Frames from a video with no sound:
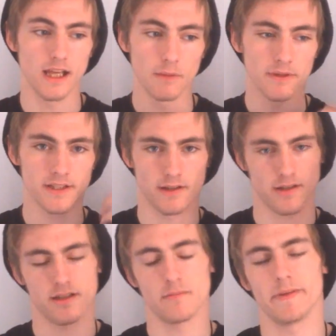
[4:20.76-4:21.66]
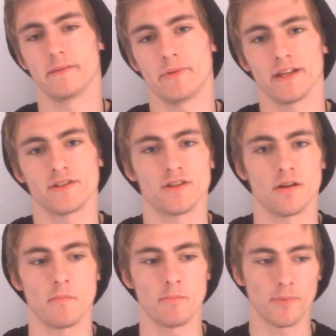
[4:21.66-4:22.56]
when you look at the big picture,
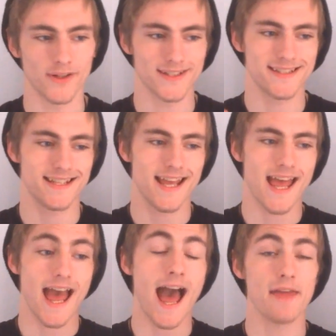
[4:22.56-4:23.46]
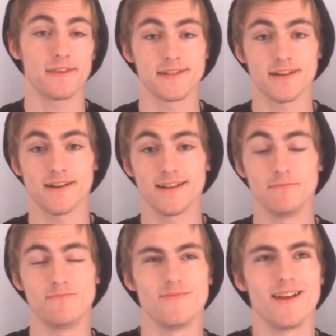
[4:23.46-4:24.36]
but at the time